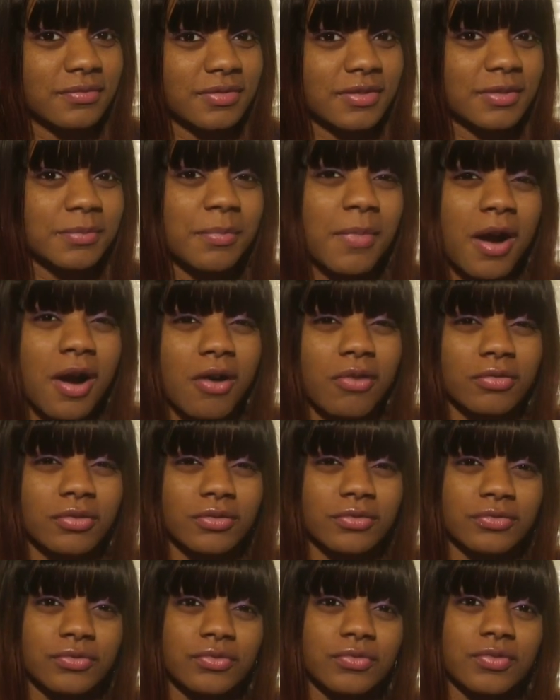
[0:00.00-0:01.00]

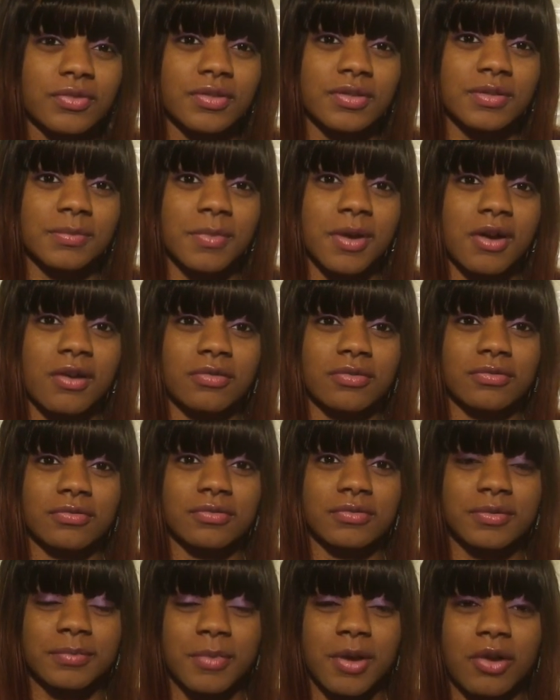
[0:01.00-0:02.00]
smaller, using
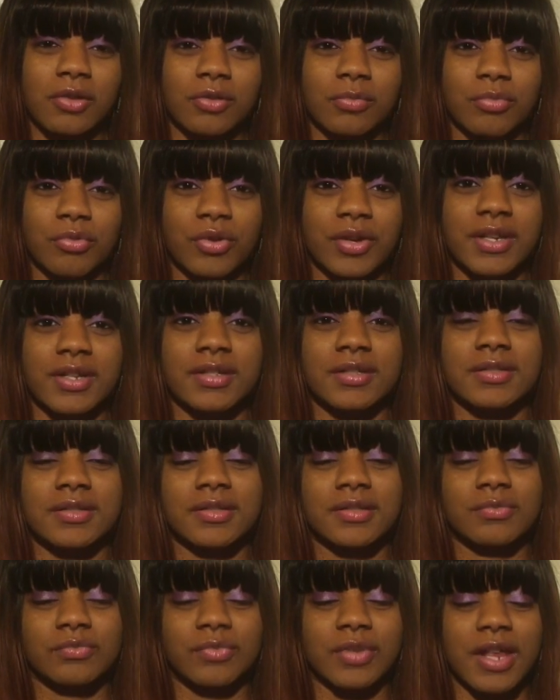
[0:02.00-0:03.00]
smaller
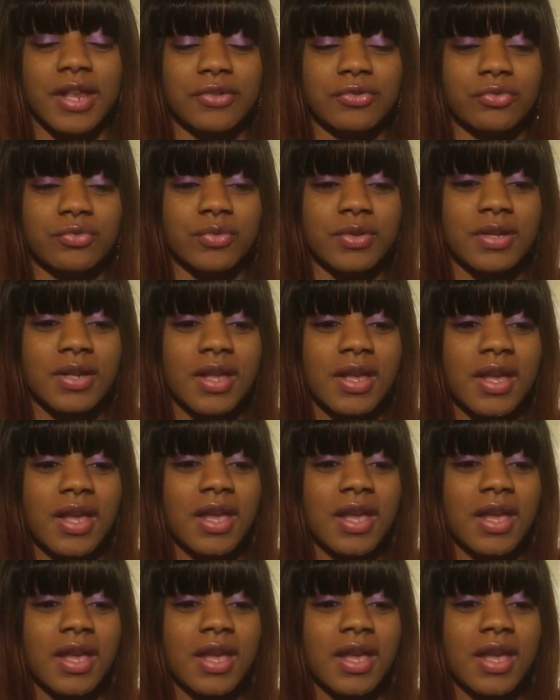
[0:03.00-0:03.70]
braids when I do it.